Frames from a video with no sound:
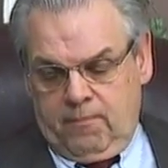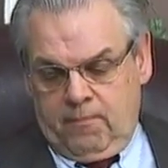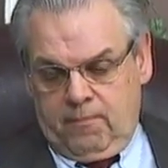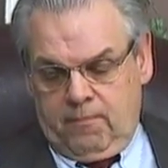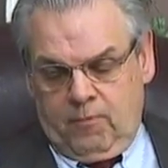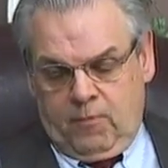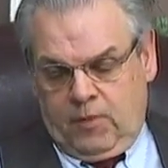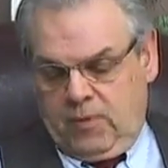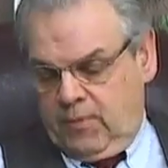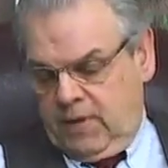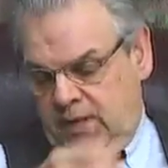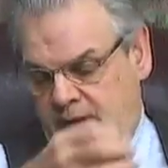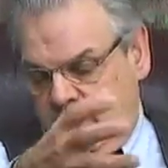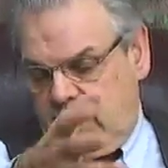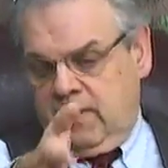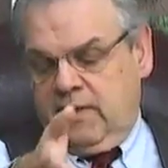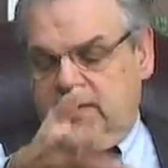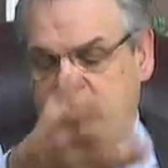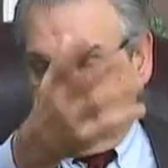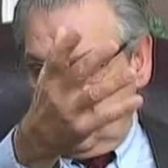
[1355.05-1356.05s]
one of my
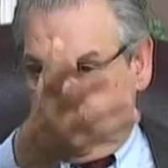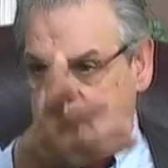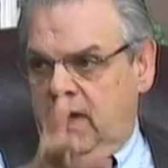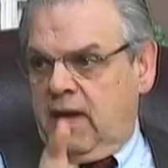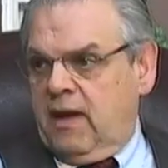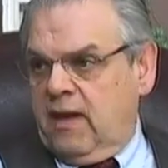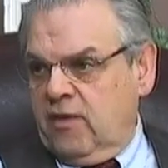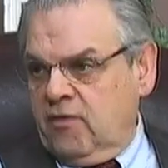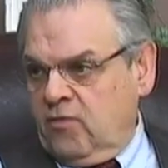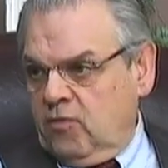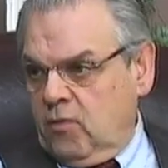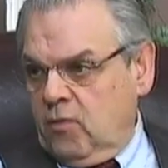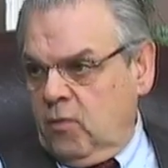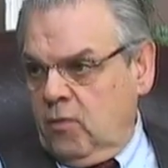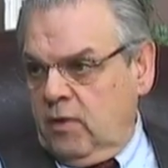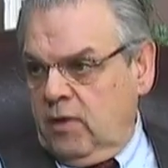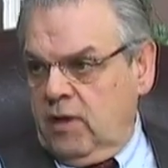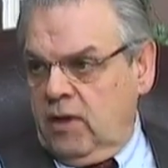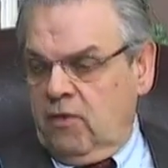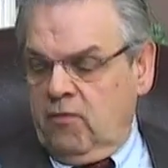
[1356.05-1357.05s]
clients passed or
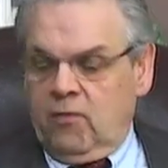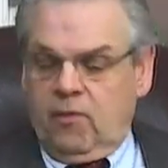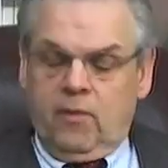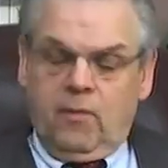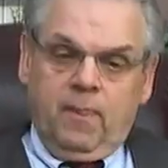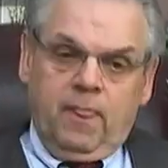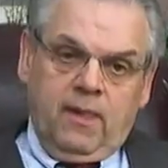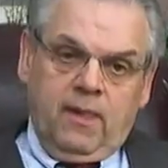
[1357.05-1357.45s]
whatever,